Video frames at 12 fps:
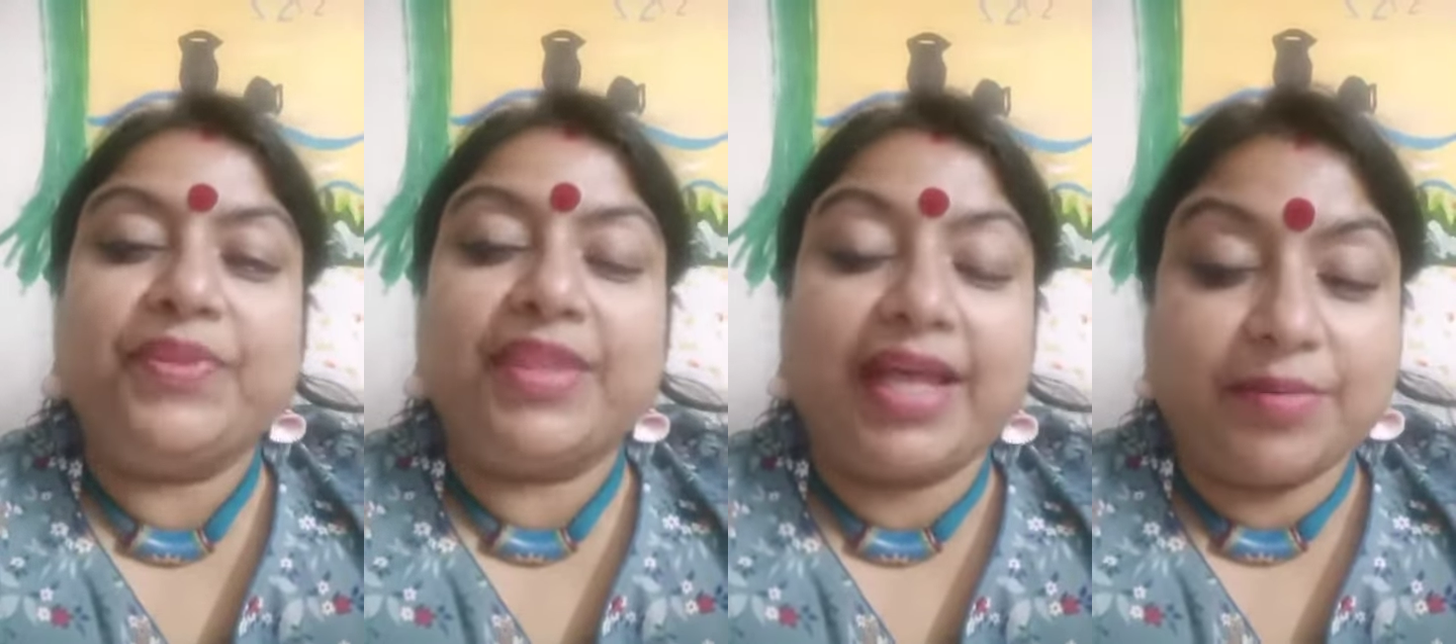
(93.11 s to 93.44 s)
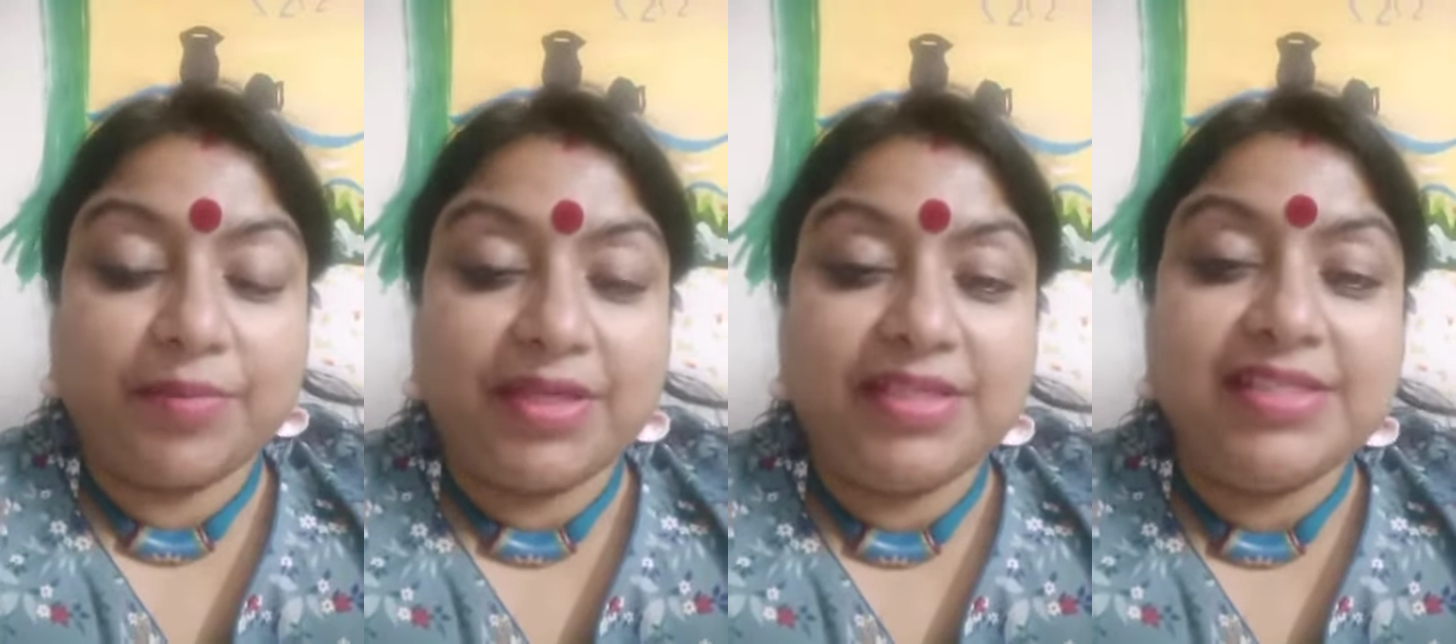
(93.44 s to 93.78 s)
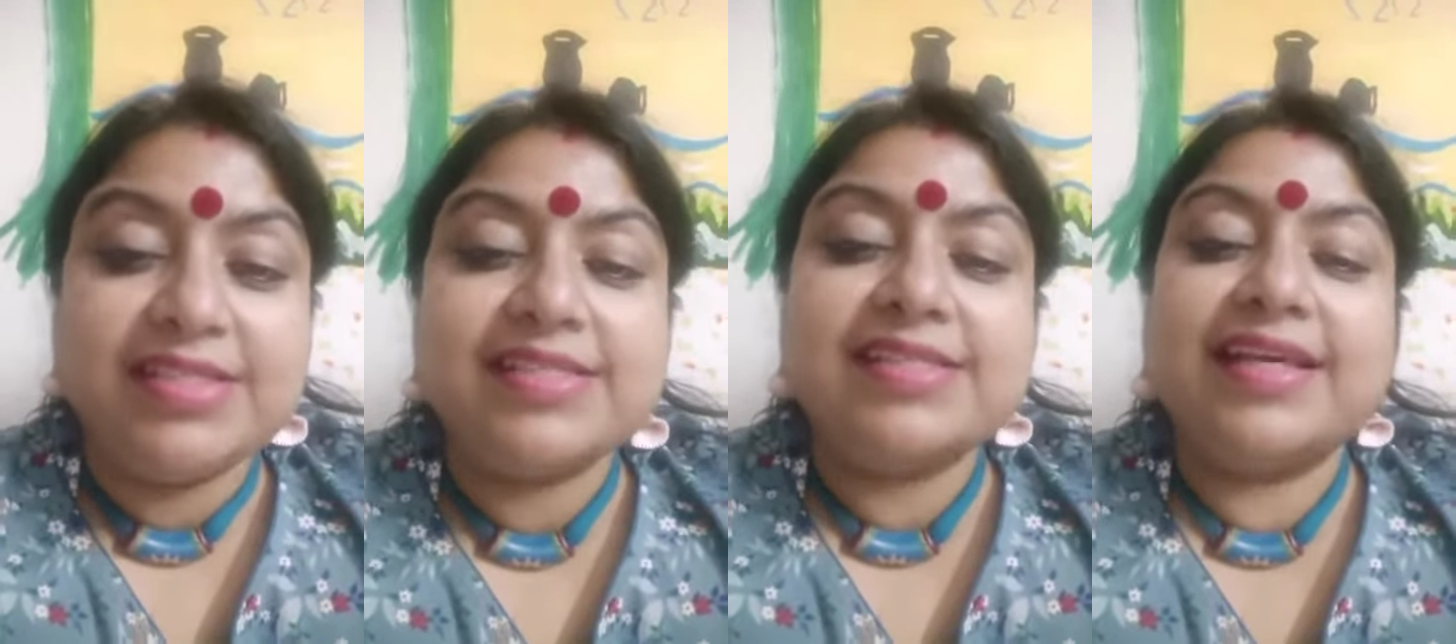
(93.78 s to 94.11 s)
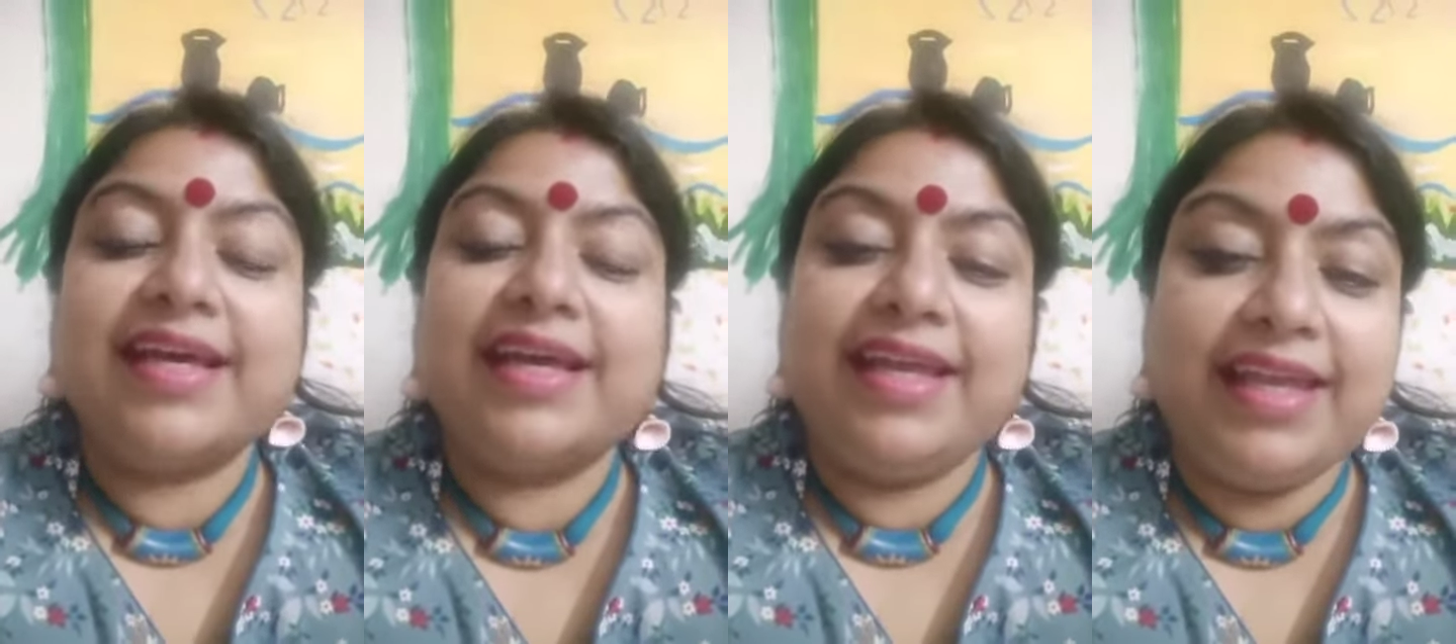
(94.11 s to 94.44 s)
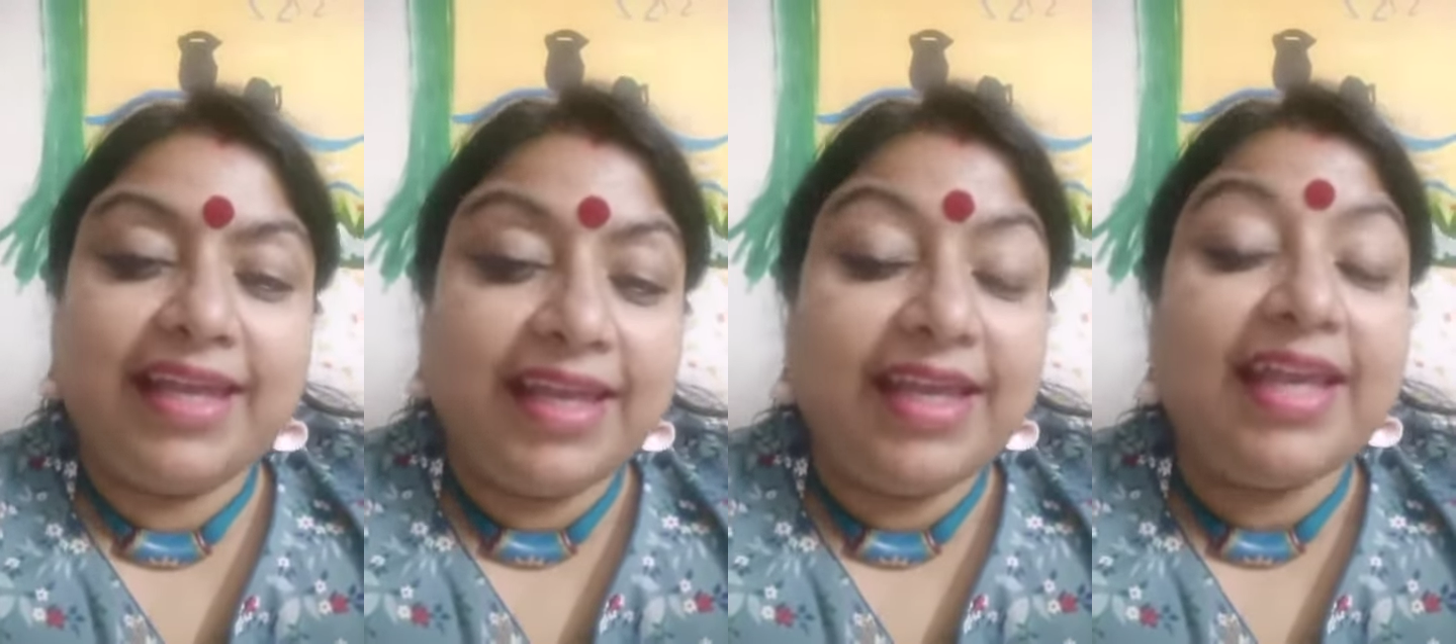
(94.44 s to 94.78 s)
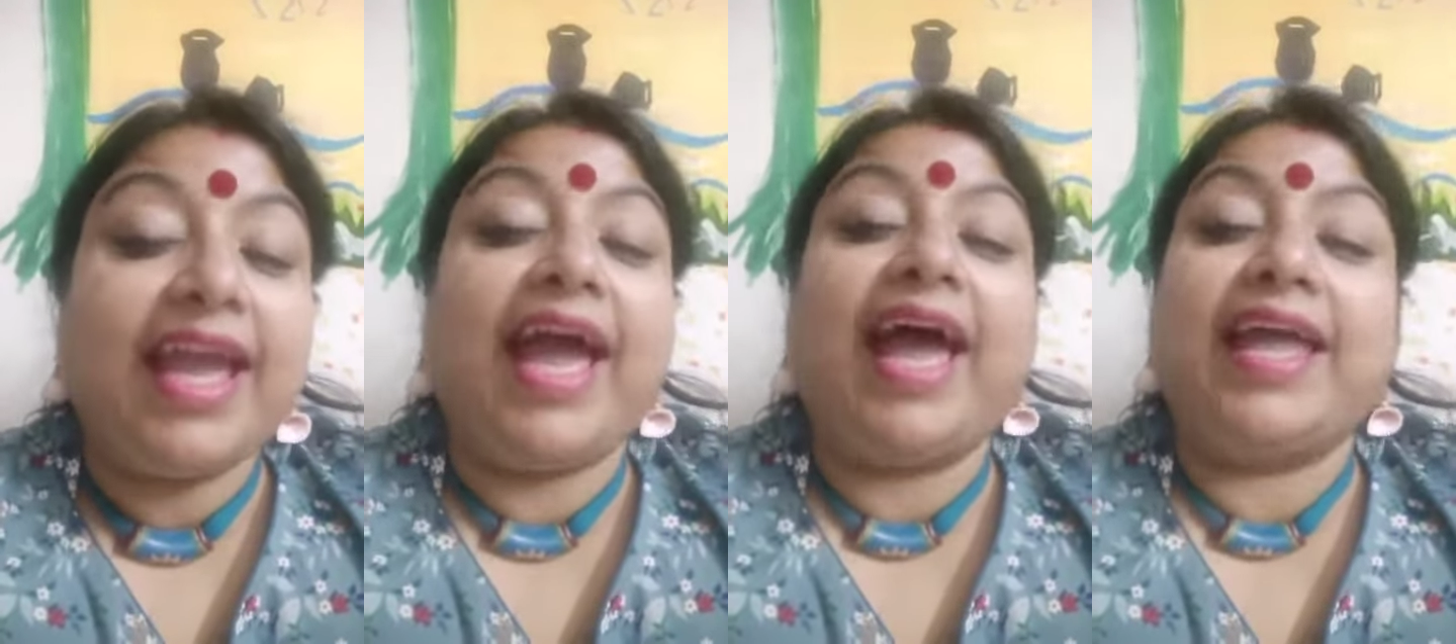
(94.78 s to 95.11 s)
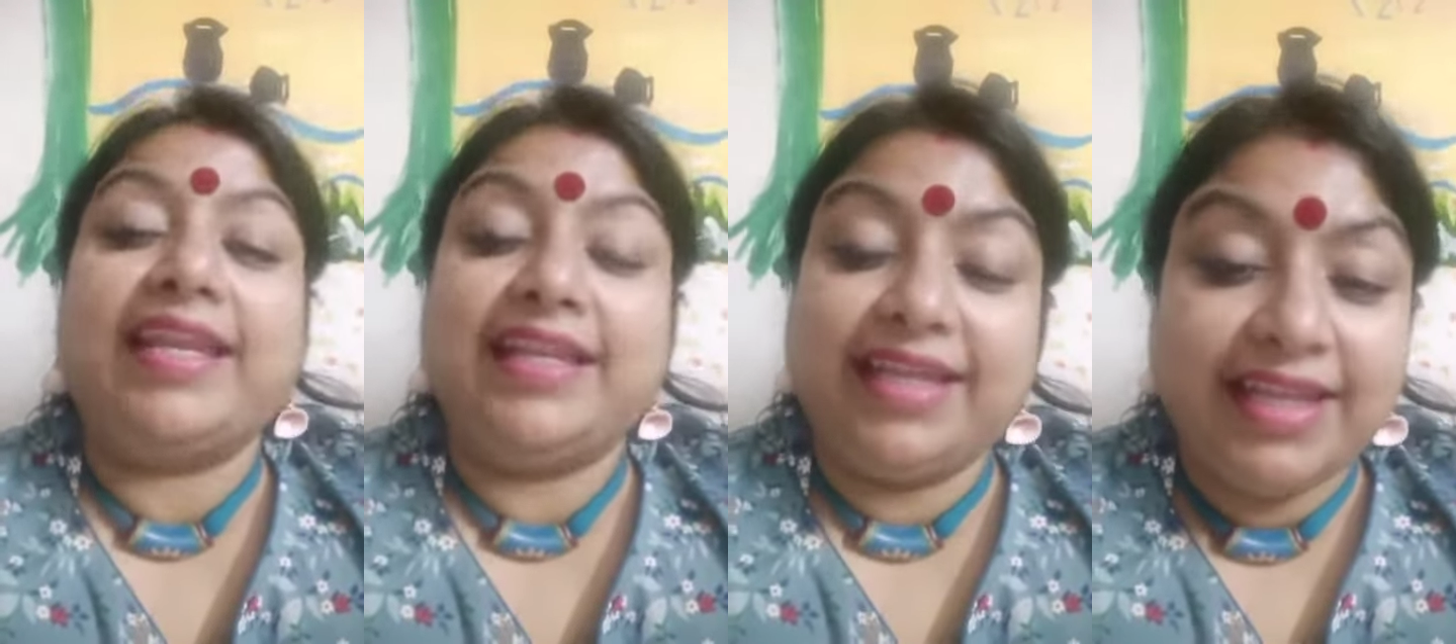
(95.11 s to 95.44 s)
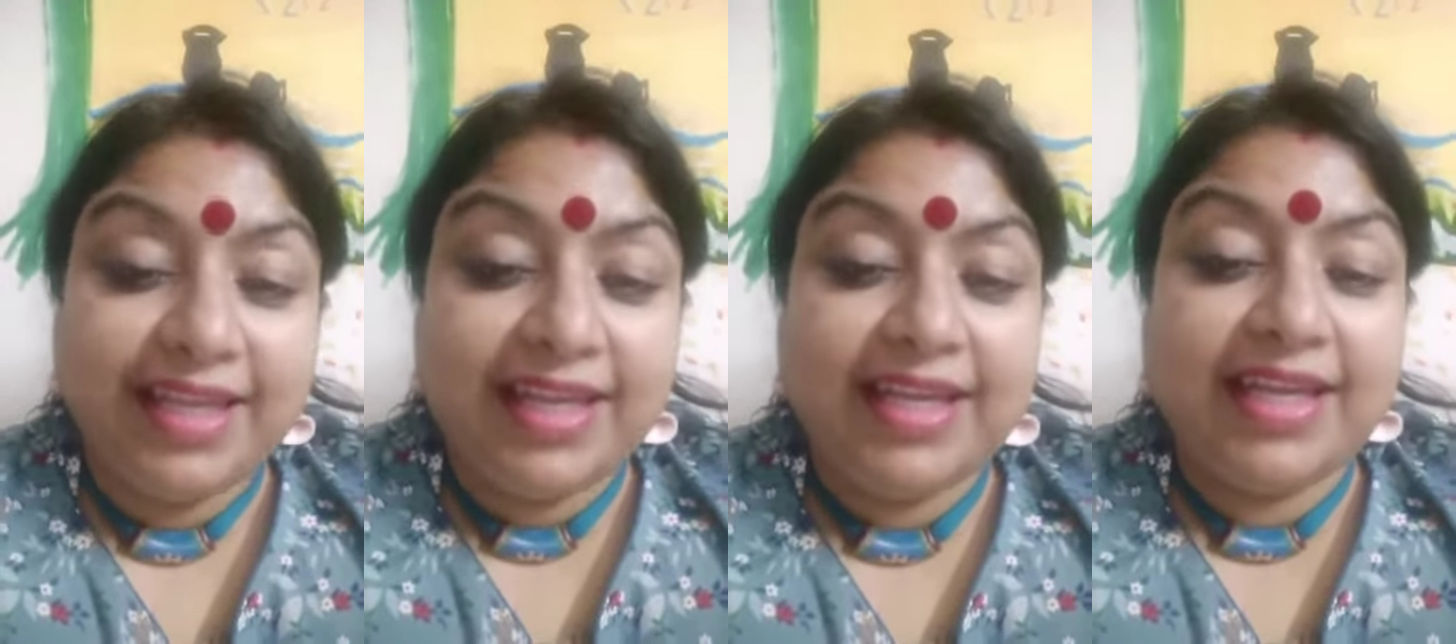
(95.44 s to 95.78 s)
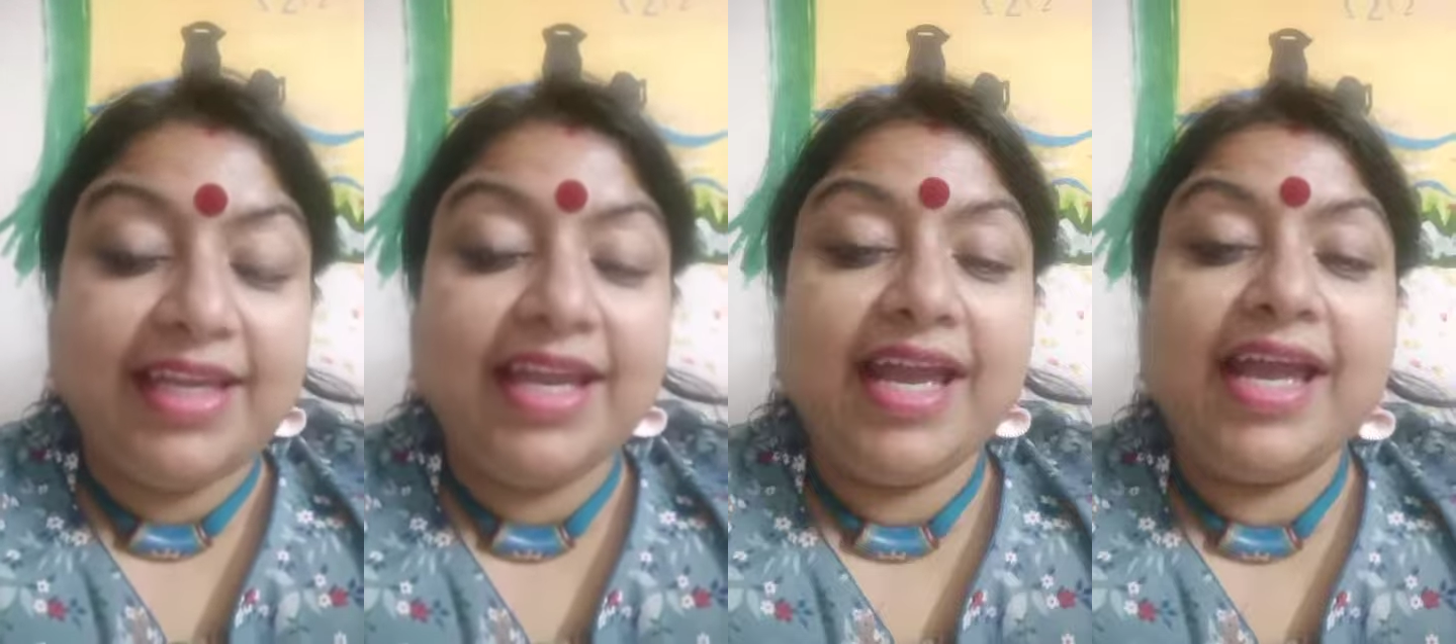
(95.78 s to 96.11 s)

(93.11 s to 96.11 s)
that means A and E